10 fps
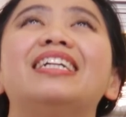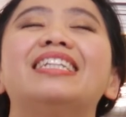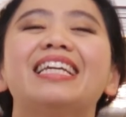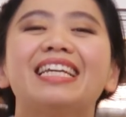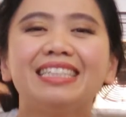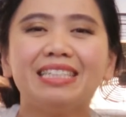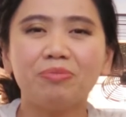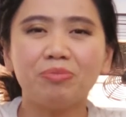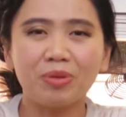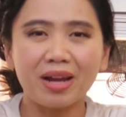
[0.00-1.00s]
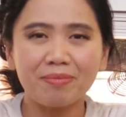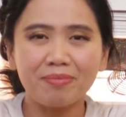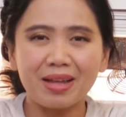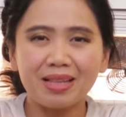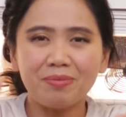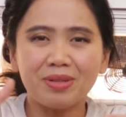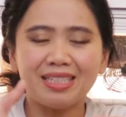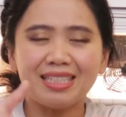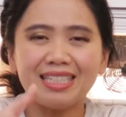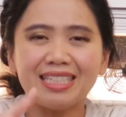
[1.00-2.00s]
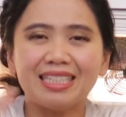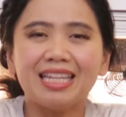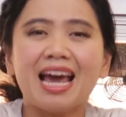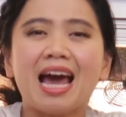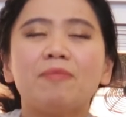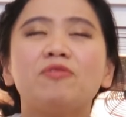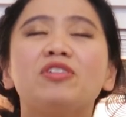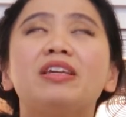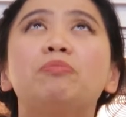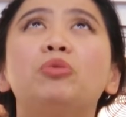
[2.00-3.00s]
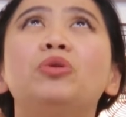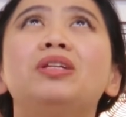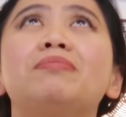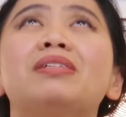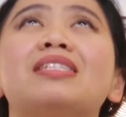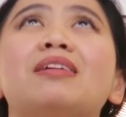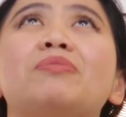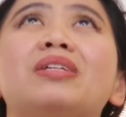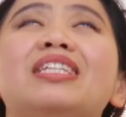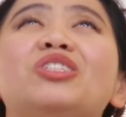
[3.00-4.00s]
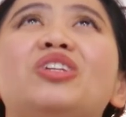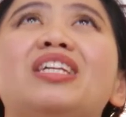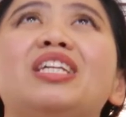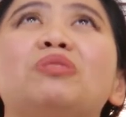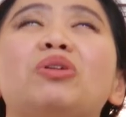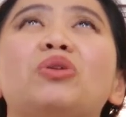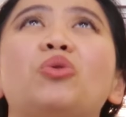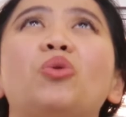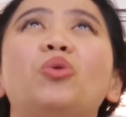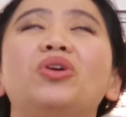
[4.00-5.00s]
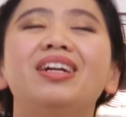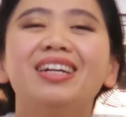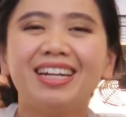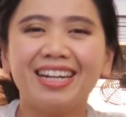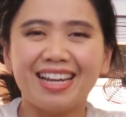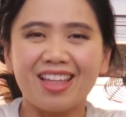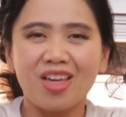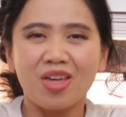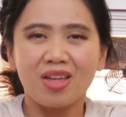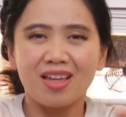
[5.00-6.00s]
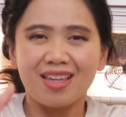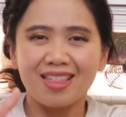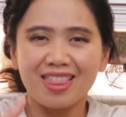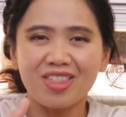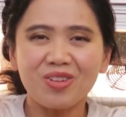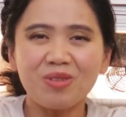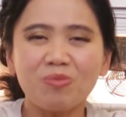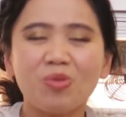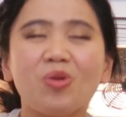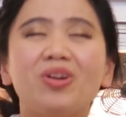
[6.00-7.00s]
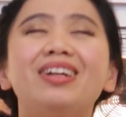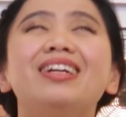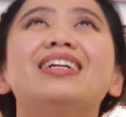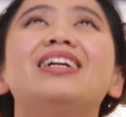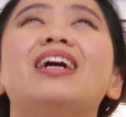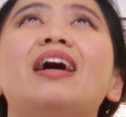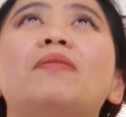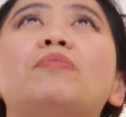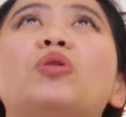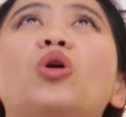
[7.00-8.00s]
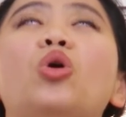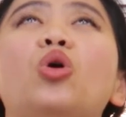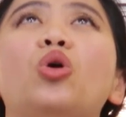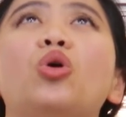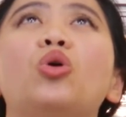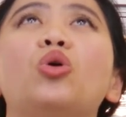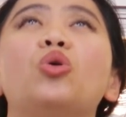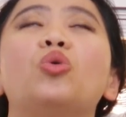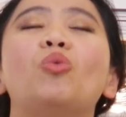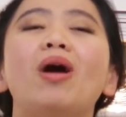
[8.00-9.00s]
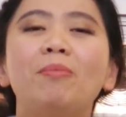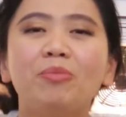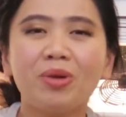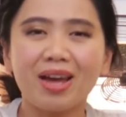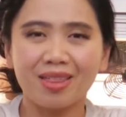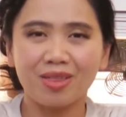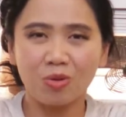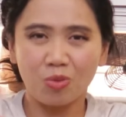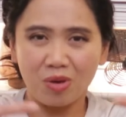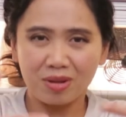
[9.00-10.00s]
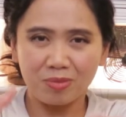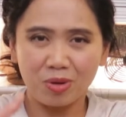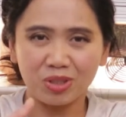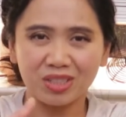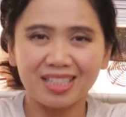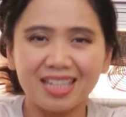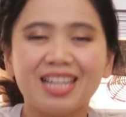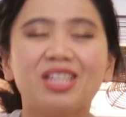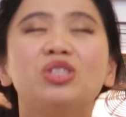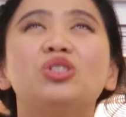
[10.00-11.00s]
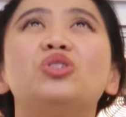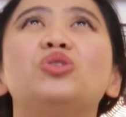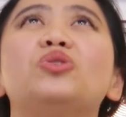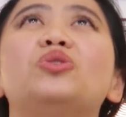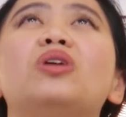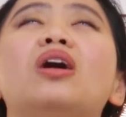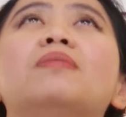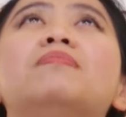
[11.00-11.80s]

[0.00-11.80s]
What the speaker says: Take a deep breath, belly button in. I'm pulling my stomach in to engage my core. 3 more and blow. 1 breath, 1 motion. 2.